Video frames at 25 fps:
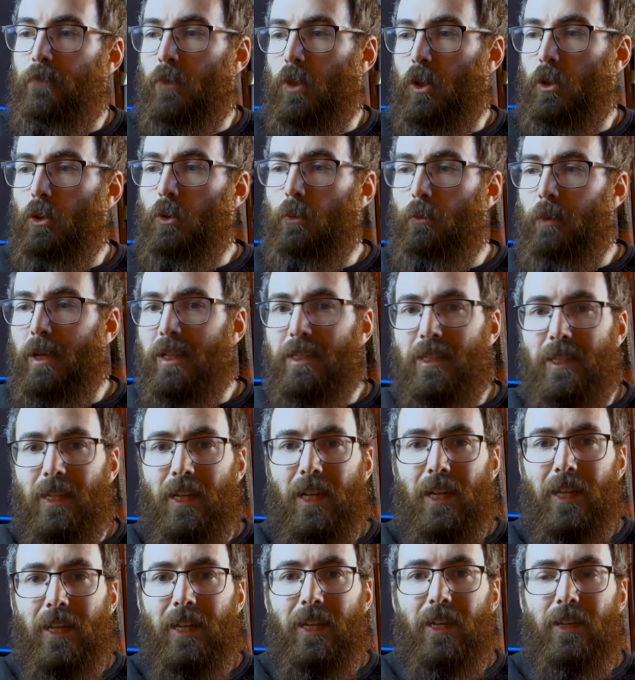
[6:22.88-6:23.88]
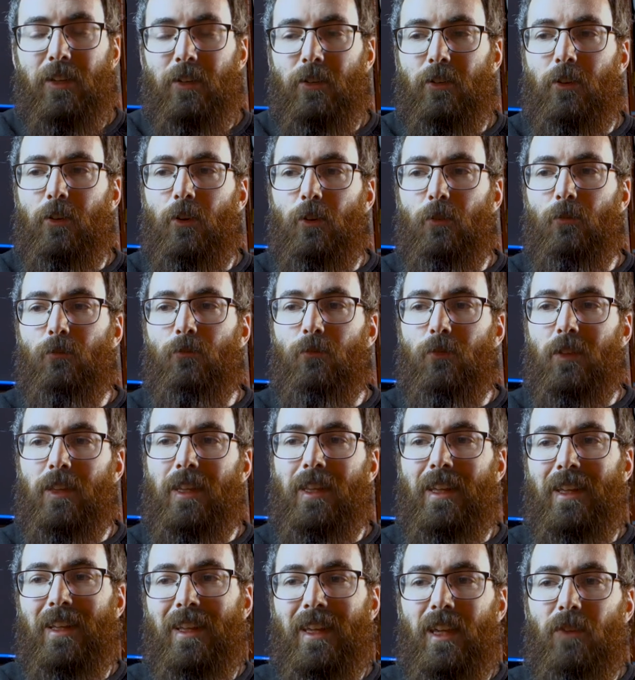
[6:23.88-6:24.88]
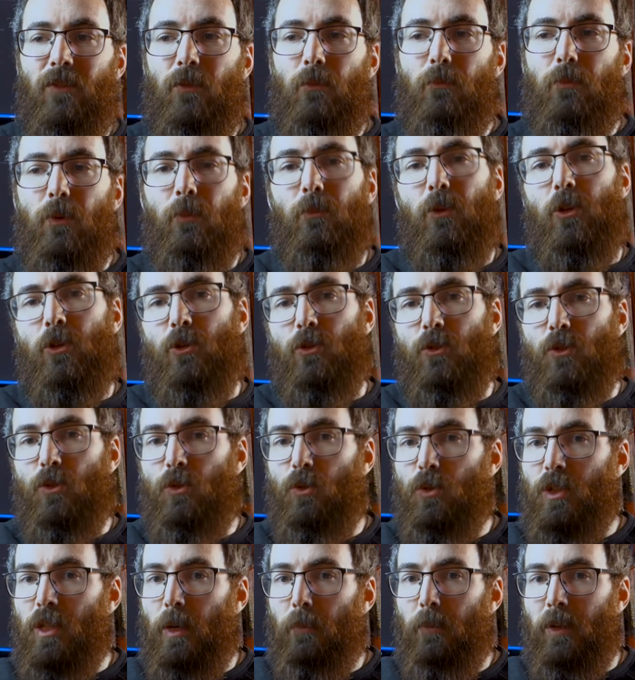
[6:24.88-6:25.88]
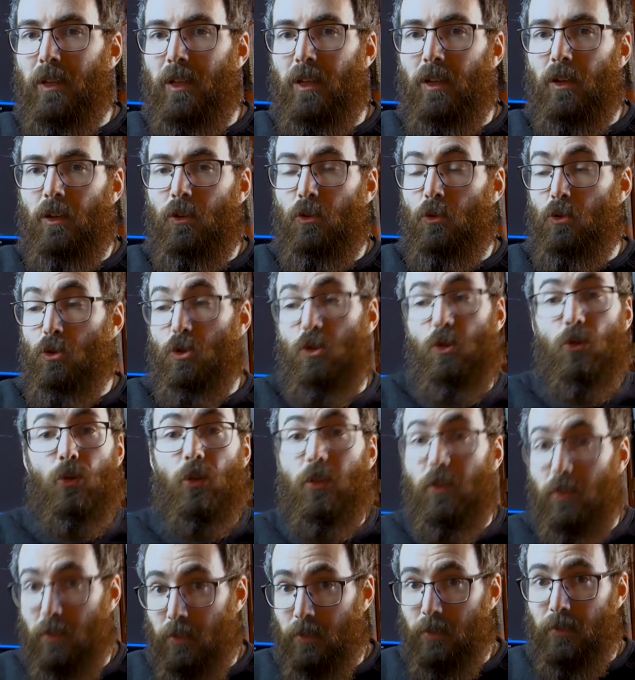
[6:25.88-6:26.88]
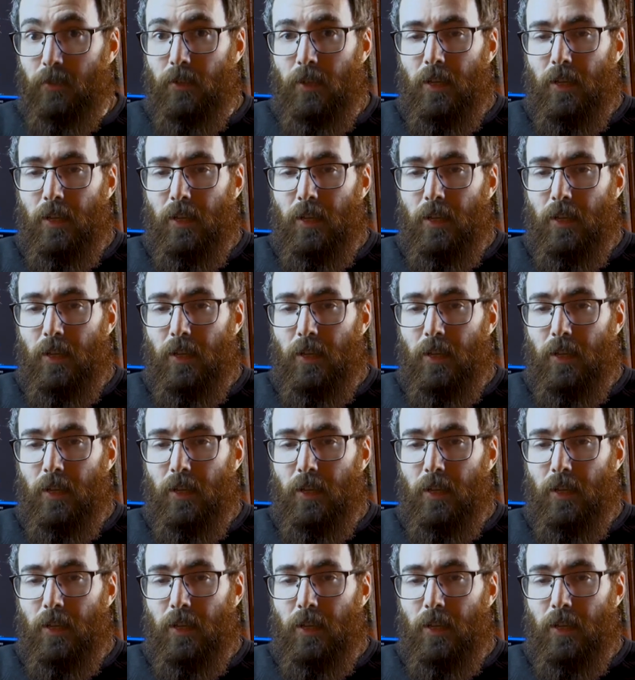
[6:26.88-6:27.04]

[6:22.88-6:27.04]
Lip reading: you're basically, you know, giving permissions to somebody who shouldn't.